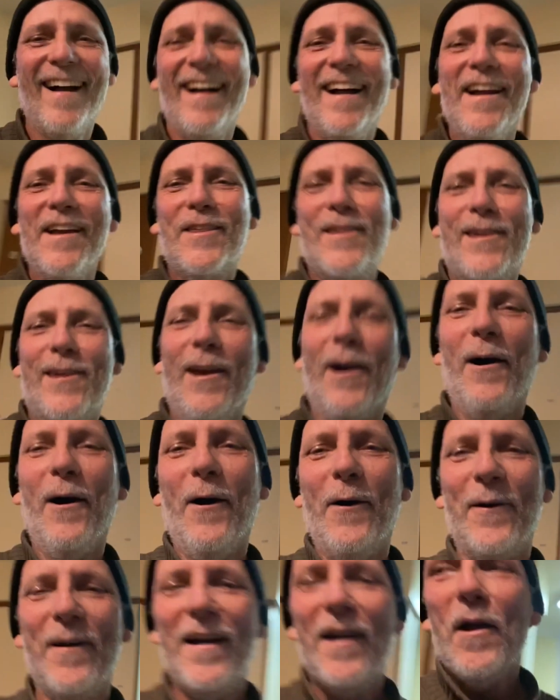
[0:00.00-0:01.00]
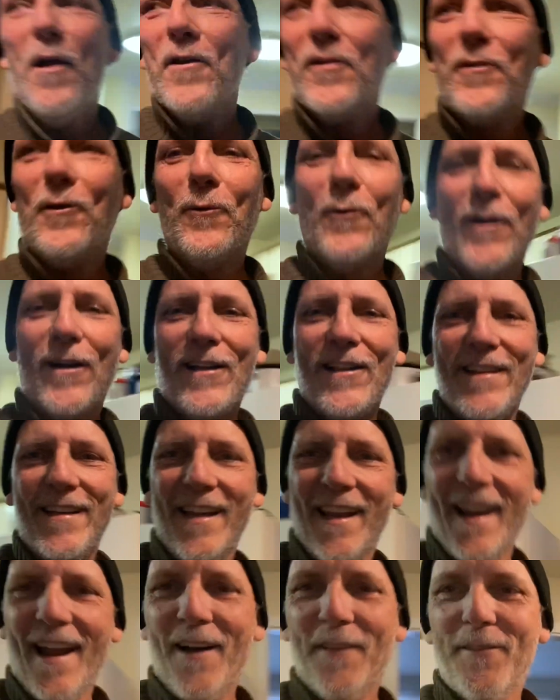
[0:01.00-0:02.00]
so, so we're
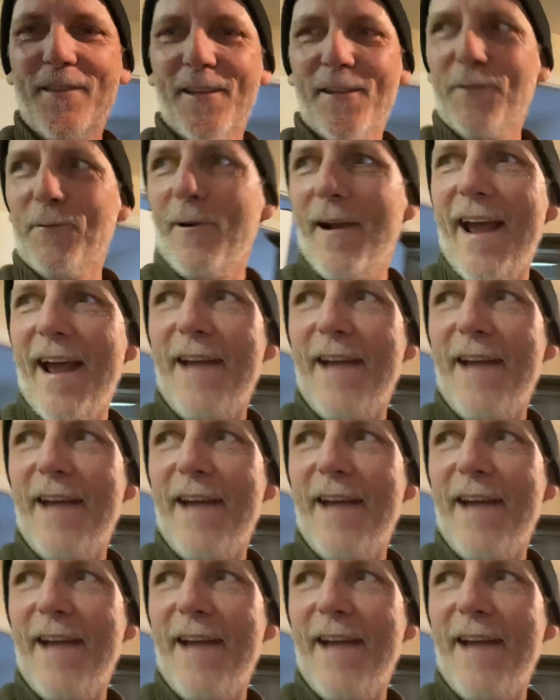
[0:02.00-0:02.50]
cleaning out this rat